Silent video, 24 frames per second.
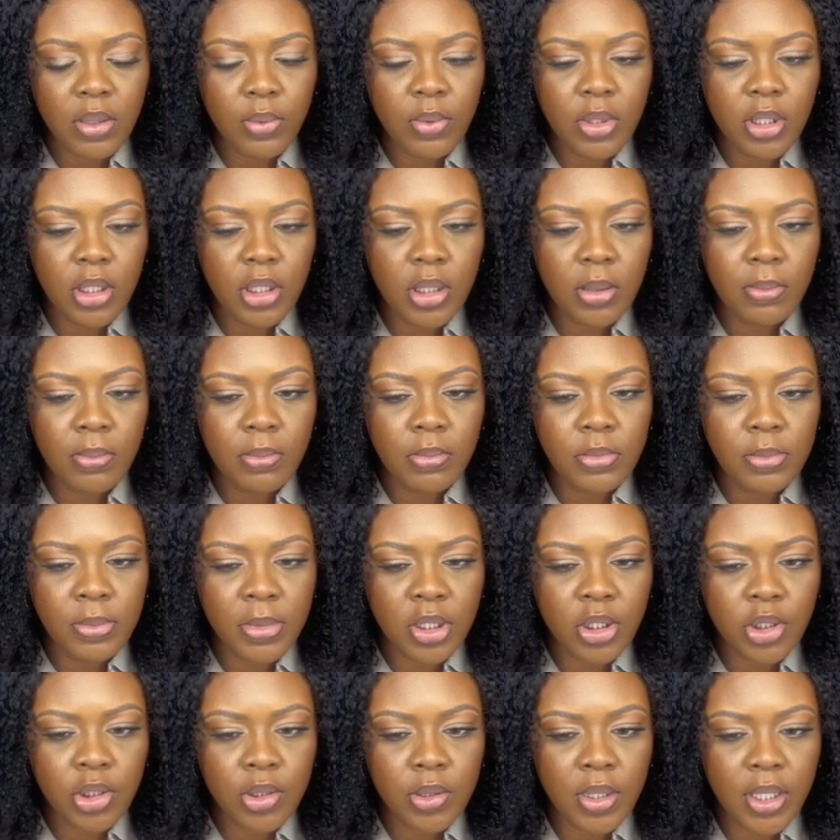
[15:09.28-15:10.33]
I want to
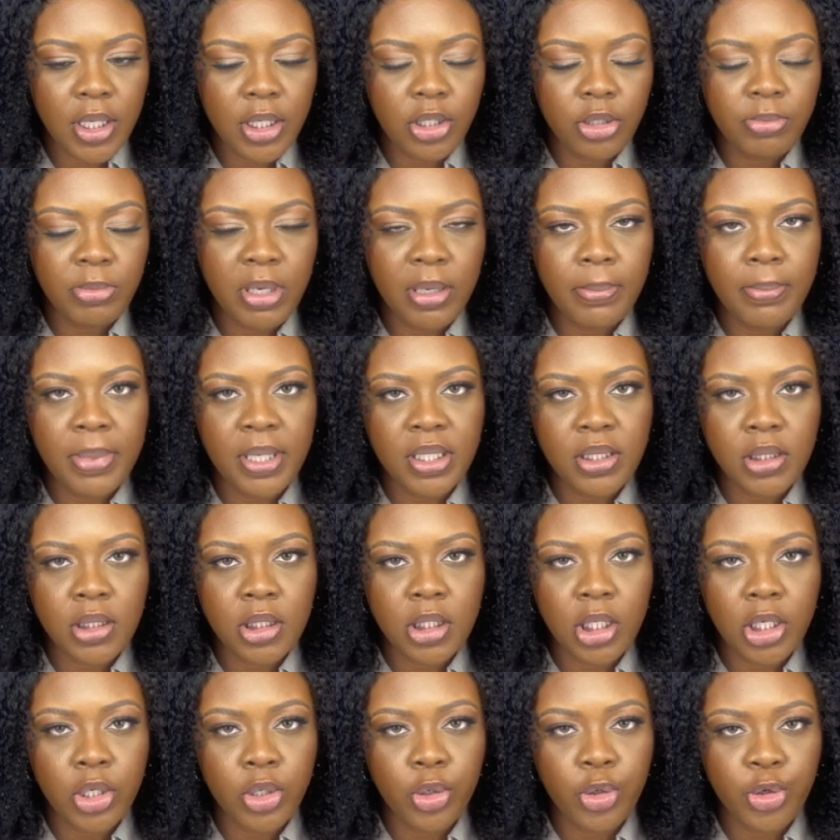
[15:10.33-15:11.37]
make sure I do my best
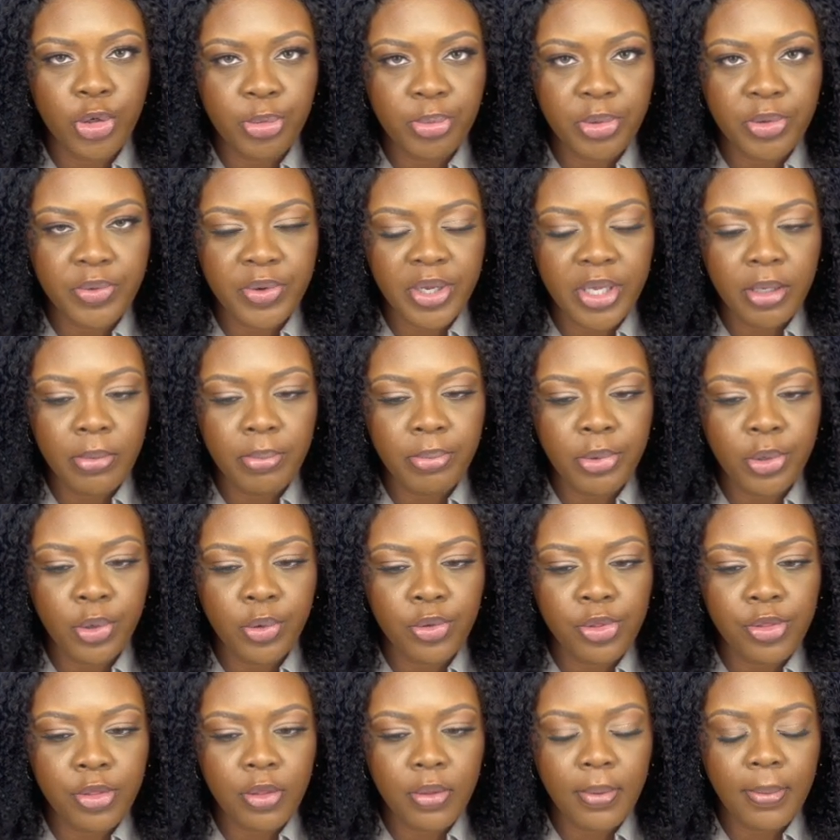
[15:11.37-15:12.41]
to incorporate
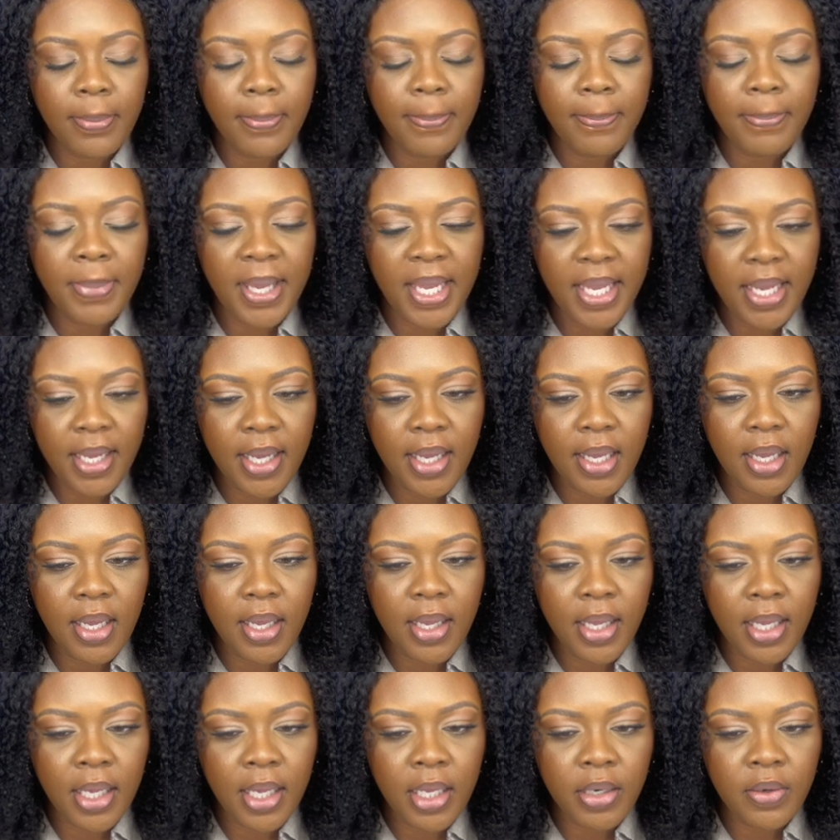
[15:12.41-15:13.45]
both pink
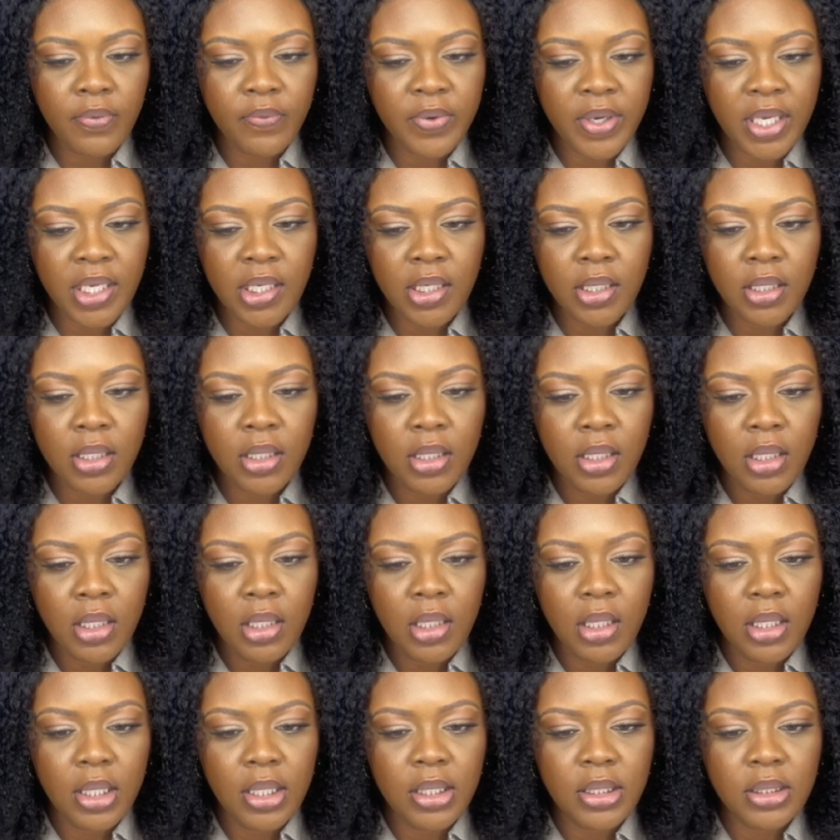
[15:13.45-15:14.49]
and red
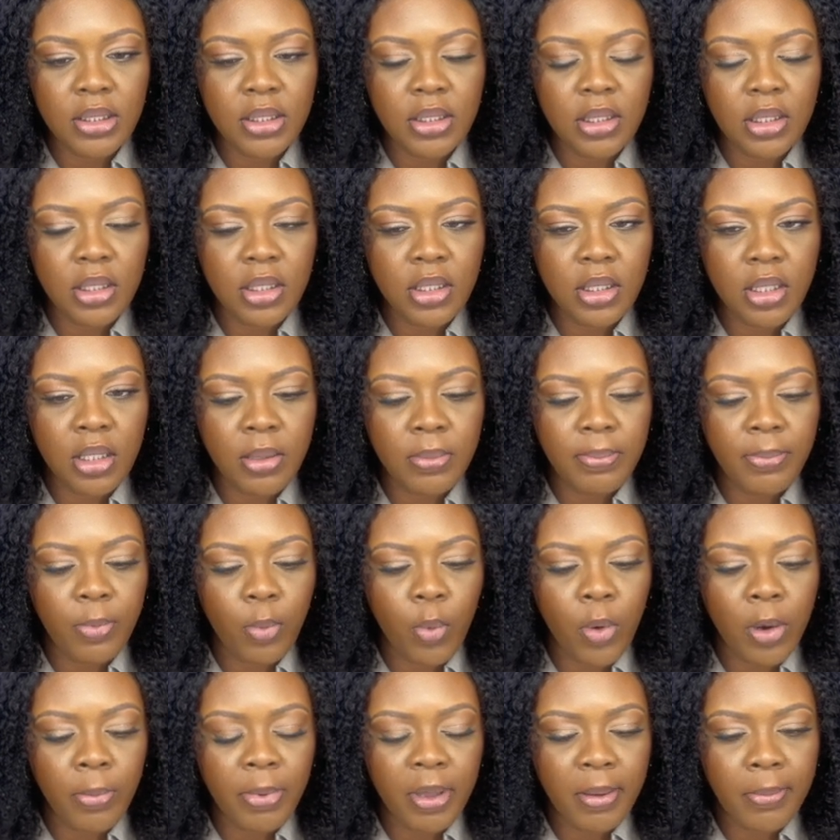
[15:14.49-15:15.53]
into the
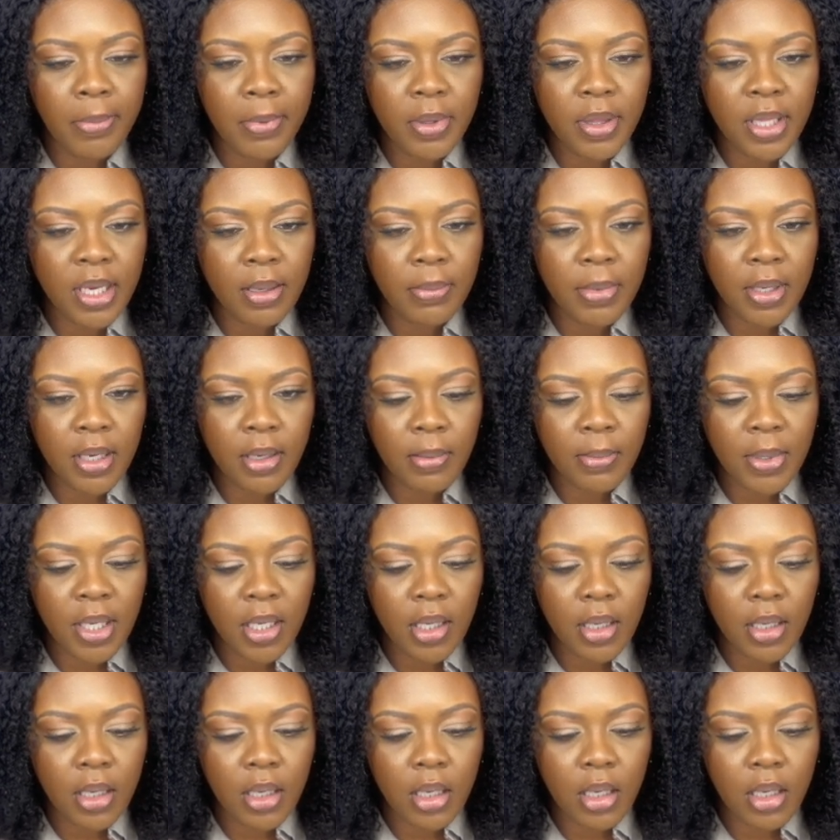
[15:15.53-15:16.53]
wallpaper that I'm gonna make.